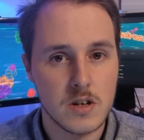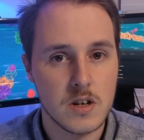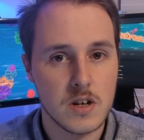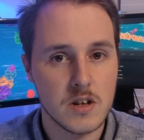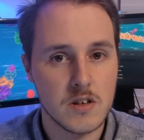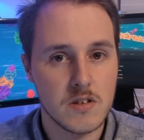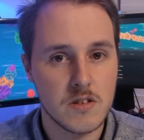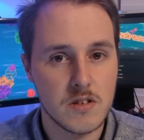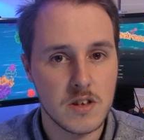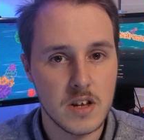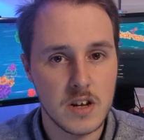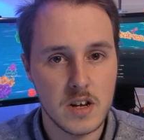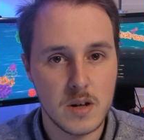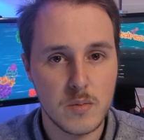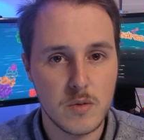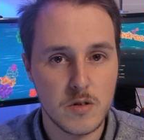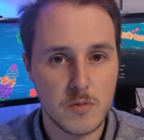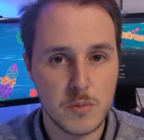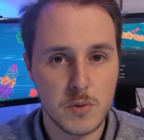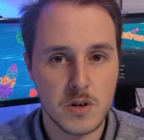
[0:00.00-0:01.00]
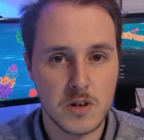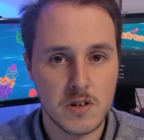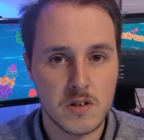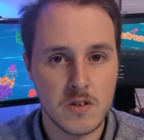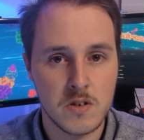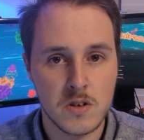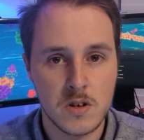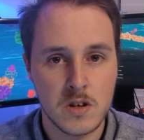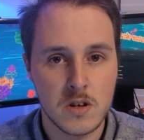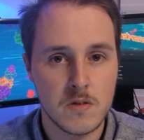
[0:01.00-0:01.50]
a set number of
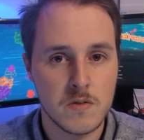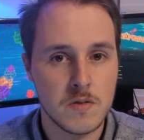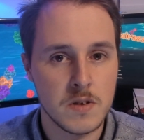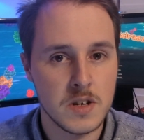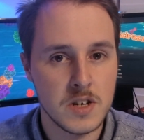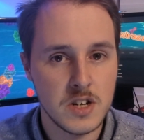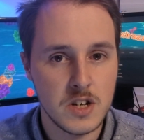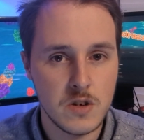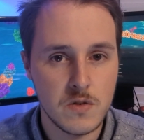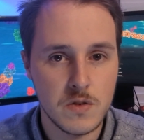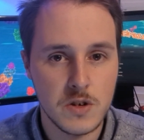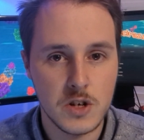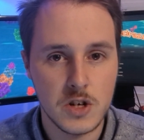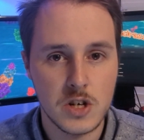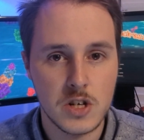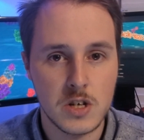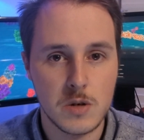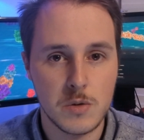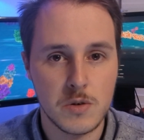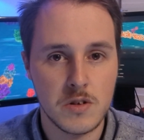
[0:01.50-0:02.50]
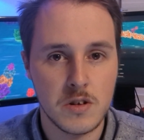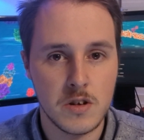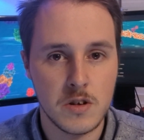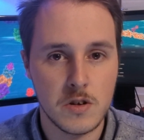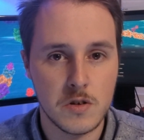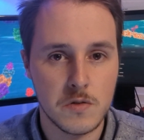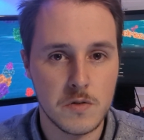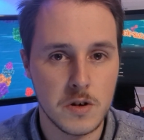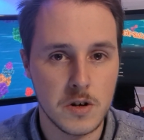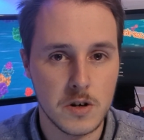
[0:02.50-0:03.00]
points for each fish that was in
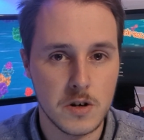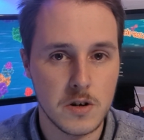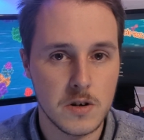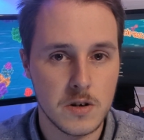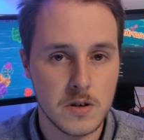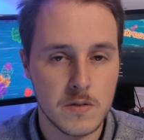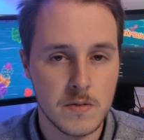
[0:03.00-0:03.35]
your photo.